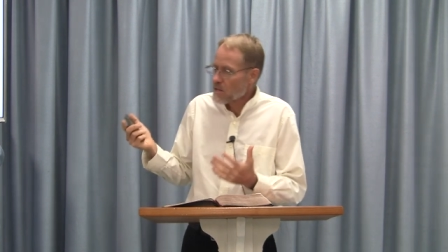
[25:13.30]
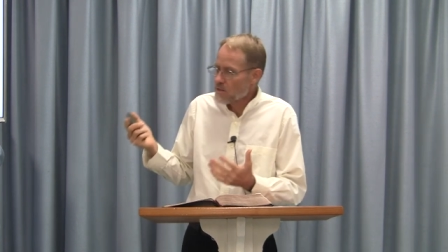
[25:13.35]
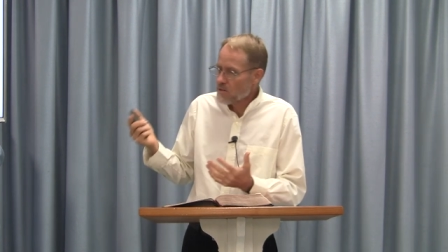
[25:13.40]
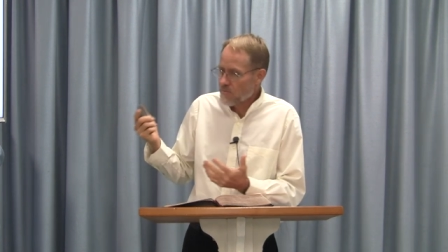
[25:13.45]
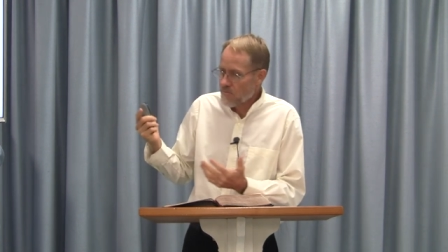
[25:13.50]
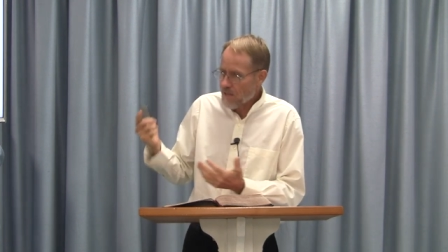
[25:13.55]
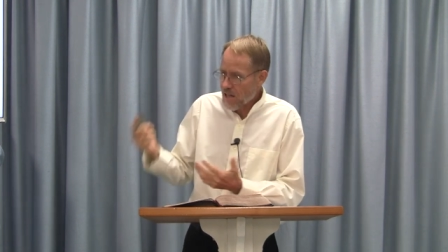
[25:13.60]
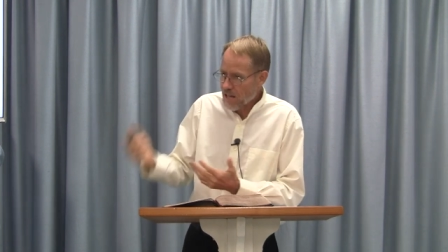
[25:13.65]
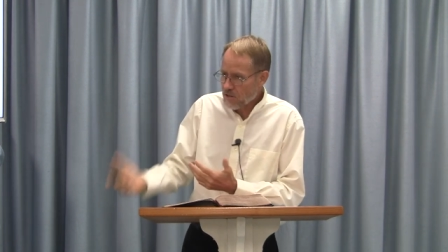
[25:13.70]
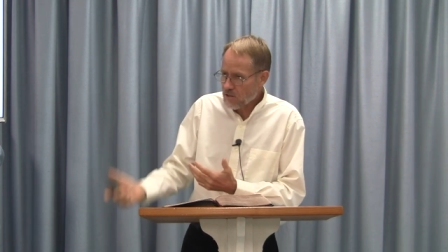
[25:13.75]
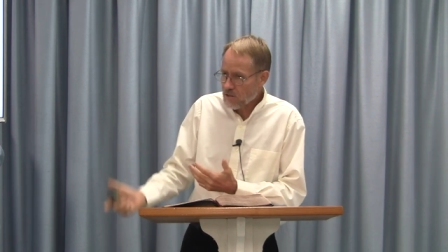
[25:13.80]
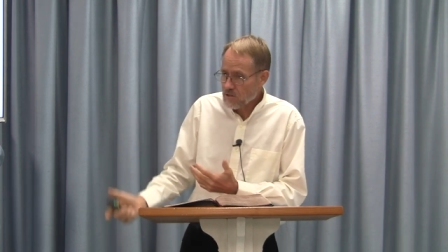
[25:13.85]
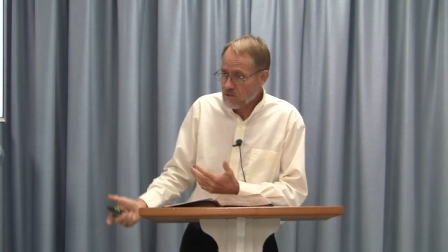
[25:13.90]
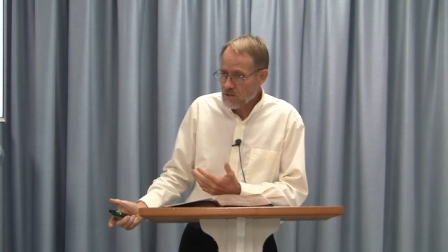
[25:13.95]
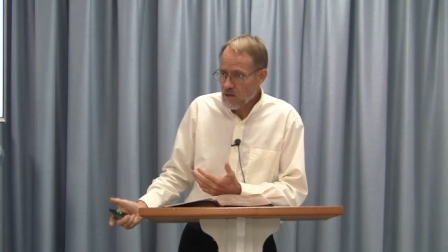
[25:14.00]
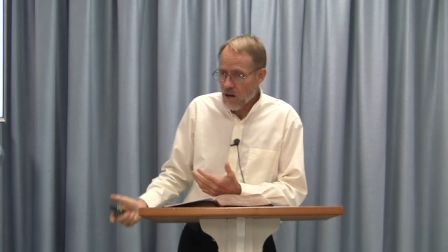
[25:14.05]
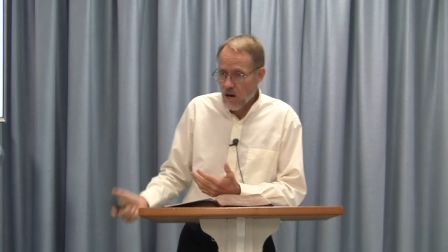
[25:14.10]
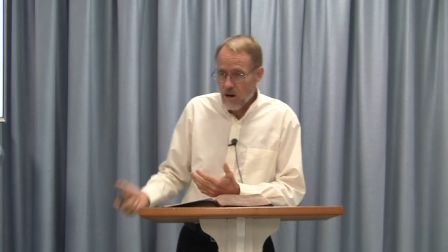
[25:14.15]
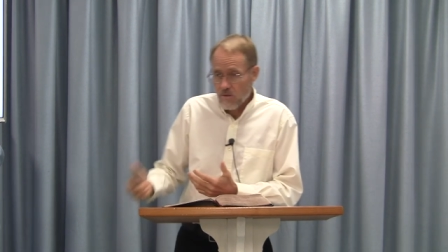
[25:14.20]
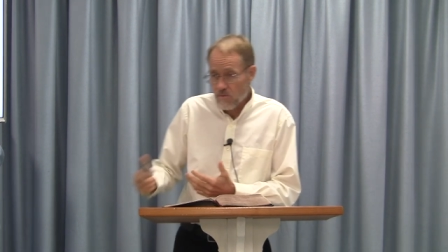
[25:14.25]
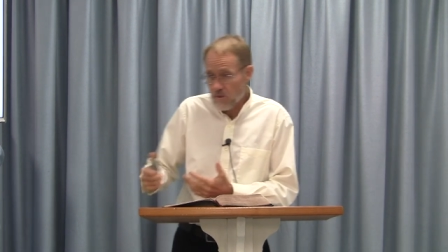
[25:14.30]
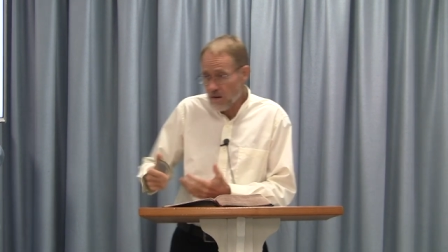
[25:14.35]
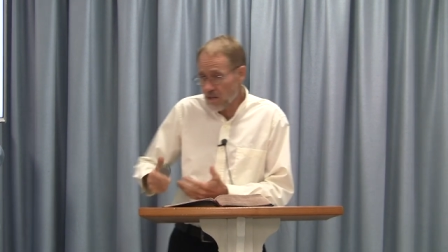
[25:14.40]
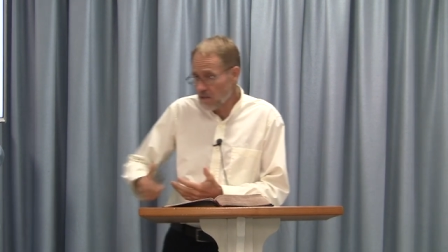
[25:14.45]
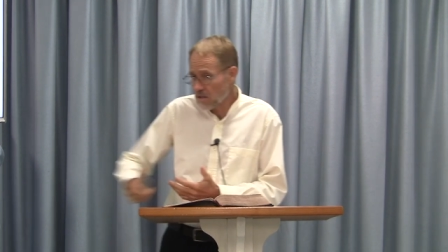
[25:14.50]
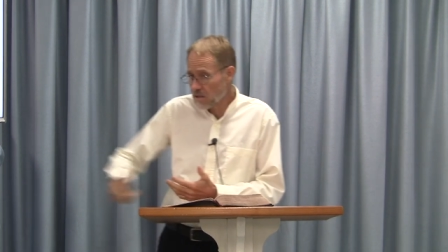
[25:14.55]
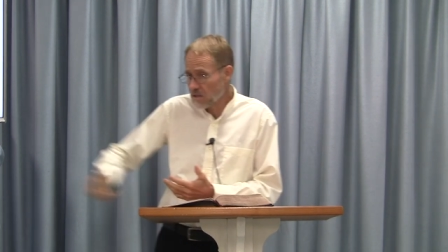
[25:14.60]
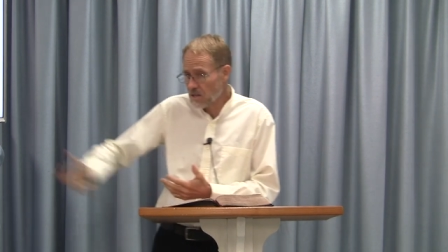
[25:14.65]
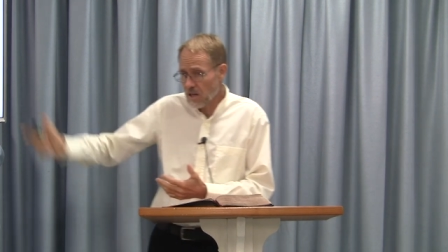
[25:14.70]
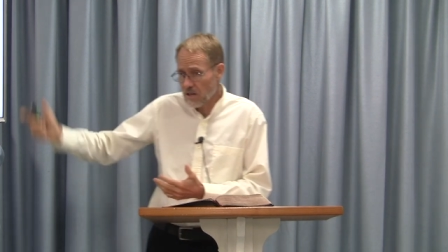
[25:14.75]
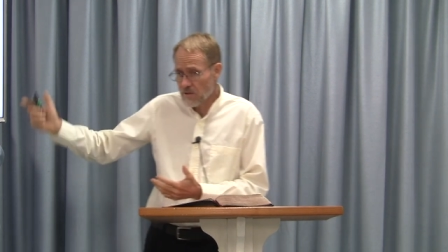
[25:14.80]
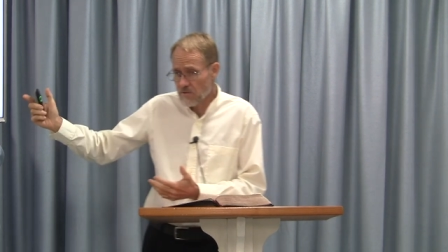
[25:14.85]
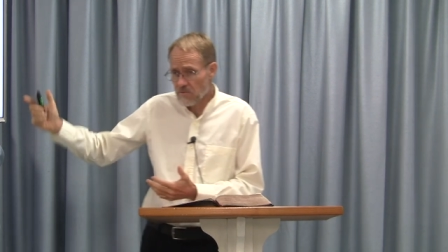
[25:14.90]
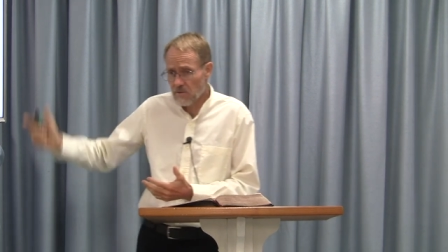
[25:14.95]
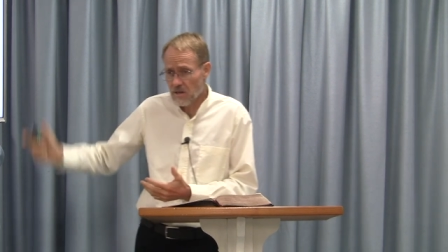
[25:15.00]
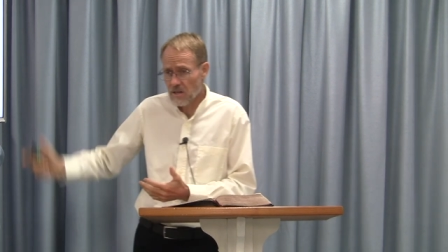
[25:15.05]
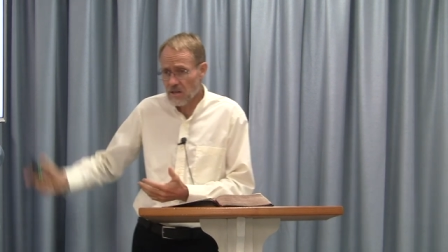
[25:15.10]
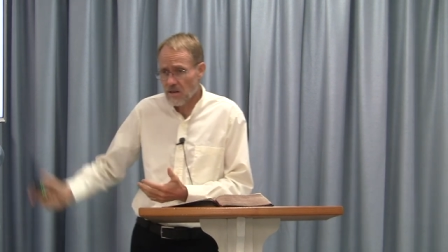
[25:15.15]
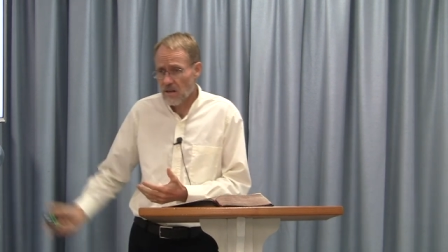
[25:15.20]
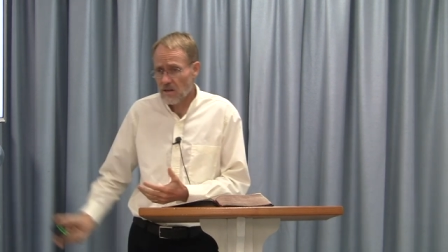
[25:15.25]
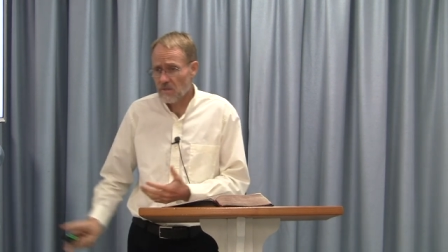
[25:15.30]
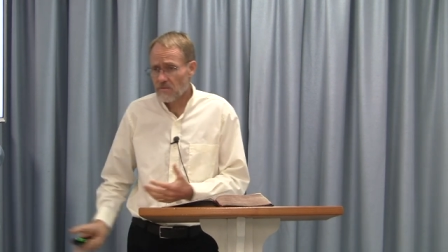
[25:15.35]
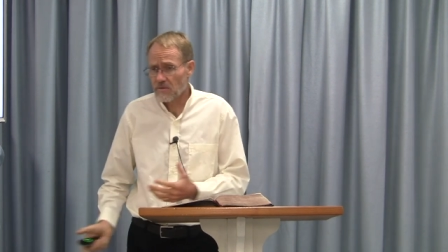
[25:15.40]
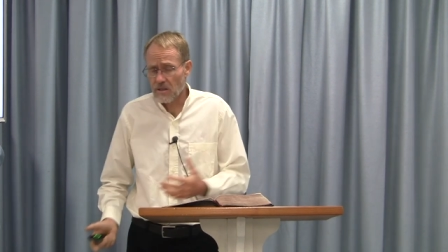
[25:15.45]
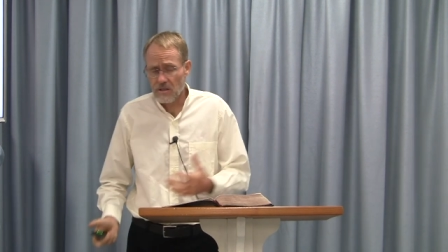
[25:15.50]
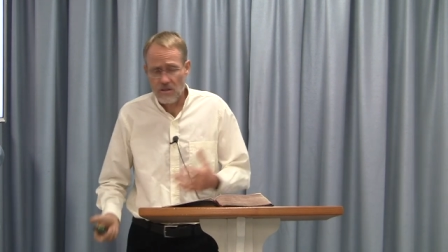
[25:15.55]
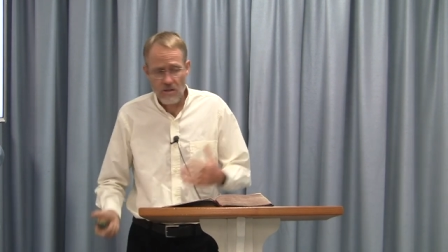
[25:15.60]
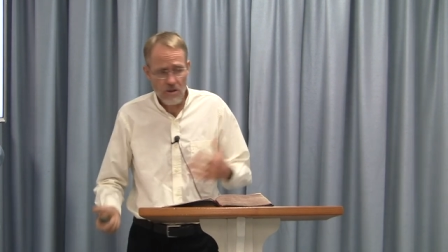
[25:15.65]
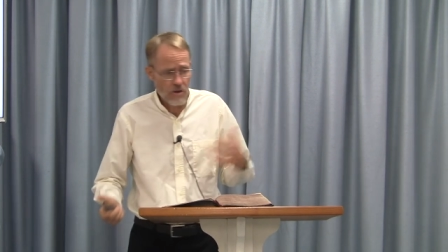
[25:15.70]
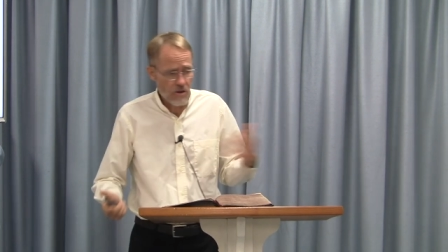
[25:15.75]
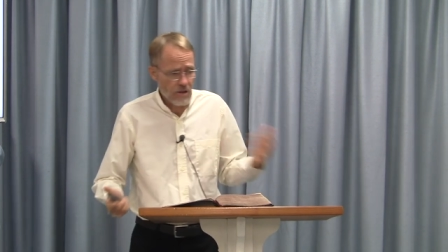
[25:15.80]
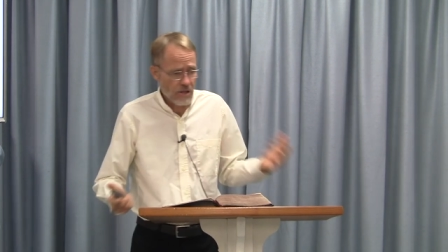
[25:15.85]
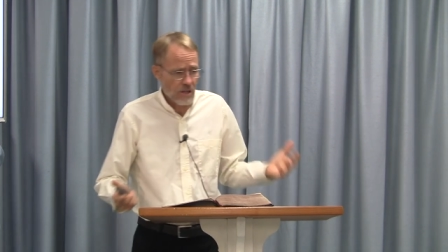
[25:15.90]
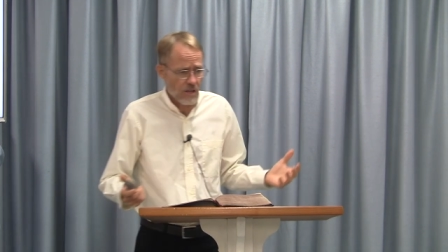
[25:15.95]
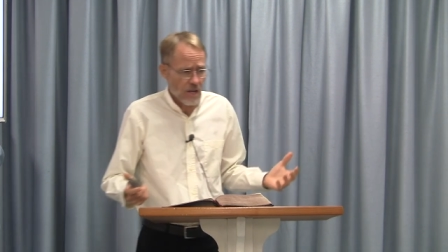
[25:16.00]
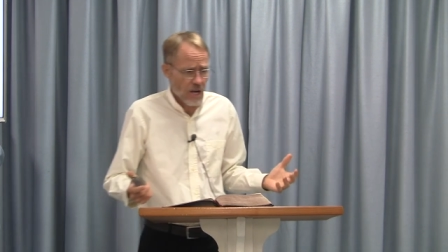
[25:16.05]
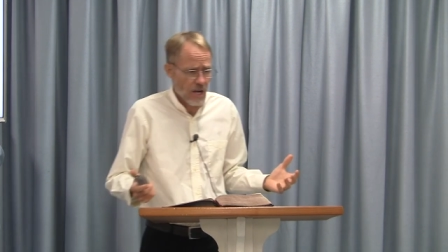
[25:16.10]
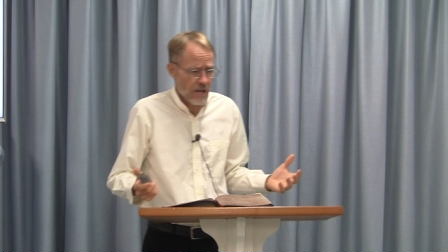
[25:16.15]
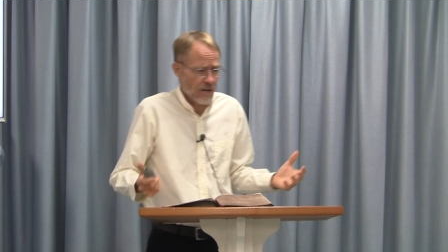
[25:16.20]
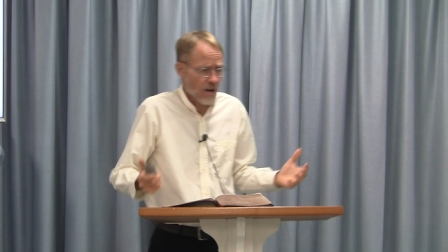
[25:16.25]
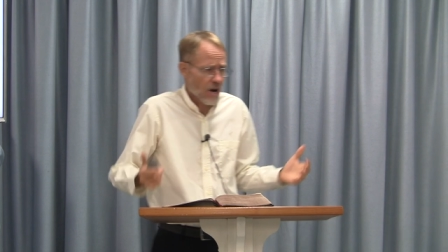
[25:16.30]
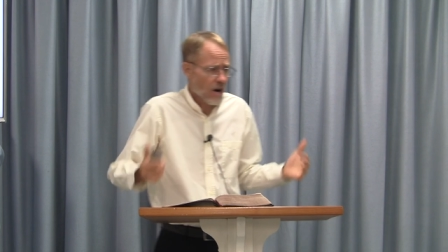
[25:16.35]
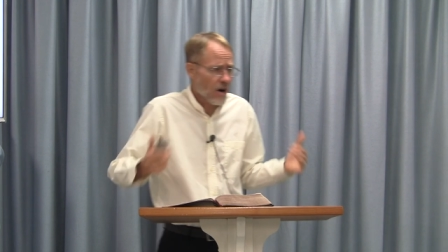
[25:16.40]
the Vandals already gotten rid of and the Heruli,